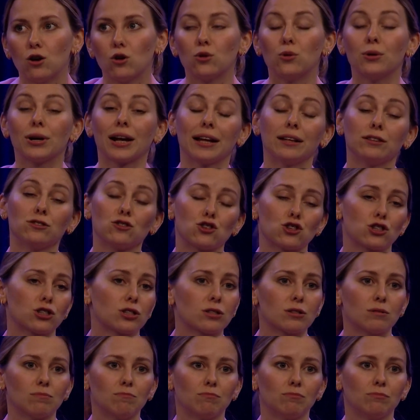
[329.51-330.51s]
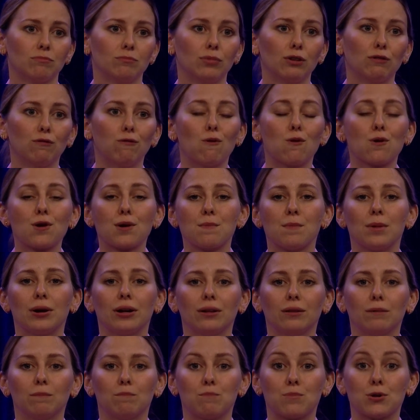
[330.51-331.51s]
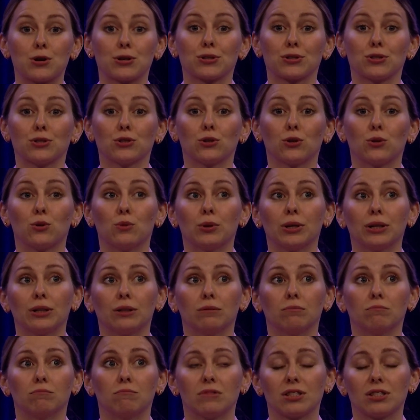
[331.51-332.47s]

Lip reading: who can just be formal person who will